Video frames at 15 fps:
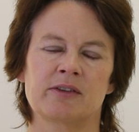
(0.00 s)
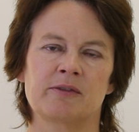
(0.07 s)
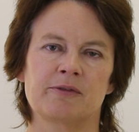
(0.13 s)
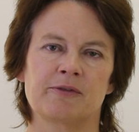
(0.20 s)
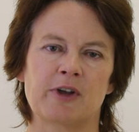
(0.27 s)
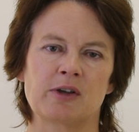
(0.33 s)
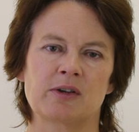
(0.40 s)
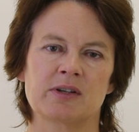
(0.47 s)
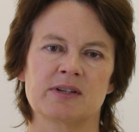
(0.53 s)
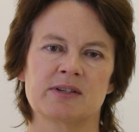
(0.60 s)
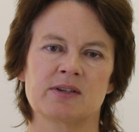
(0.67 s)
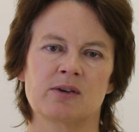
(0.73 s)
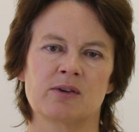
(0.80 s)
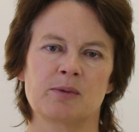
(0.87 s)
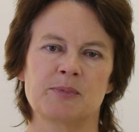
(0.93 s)
than
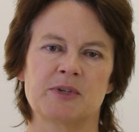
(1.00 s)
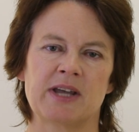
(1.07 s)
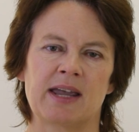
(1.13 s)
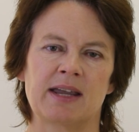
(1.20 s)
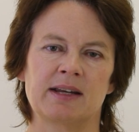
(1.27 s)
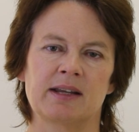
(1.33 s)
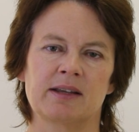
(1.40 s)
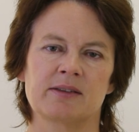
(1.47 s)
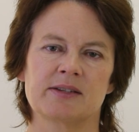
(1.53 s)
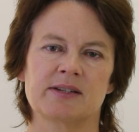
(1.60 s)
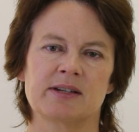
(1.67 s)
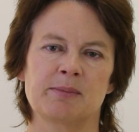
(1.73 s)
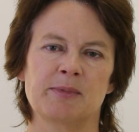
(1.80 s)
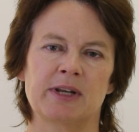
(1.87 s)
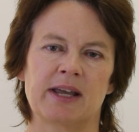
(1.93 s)
focus on obtaining the
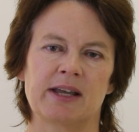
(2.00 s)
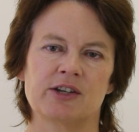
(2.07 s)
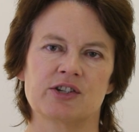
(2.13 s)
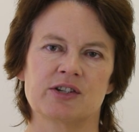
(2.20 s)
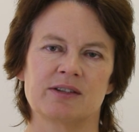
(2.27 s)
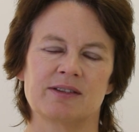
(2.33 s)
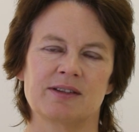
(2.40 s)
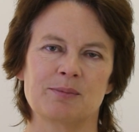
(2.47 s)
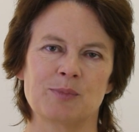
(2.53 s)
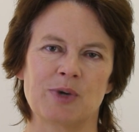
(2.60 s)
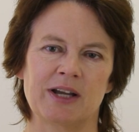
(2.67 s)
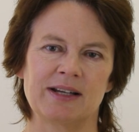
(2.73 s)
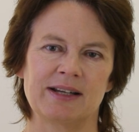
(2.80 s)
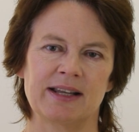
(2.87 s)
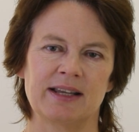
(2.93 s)
stimulation that
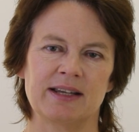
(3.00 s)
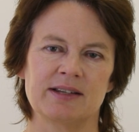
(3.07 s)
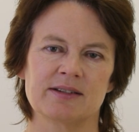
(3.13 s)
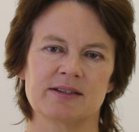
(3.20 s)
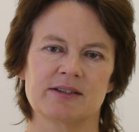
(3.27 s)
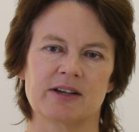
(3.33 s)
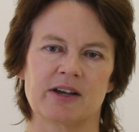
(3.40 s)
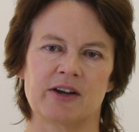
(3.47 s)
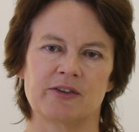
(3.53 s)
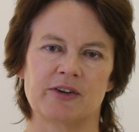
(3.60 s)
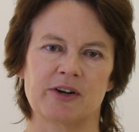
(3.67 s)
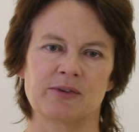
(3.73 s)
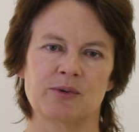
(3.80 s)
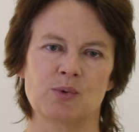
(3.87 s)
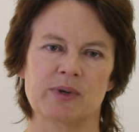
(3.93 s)
might lead to her
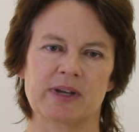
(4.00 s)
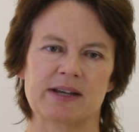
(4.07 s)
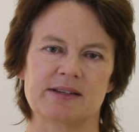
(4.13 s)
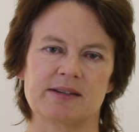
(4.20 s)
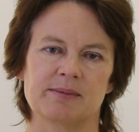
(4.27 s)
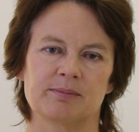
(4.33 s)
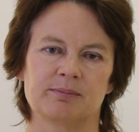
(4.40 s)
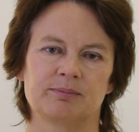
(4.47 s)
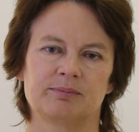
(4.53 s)
own orgasm.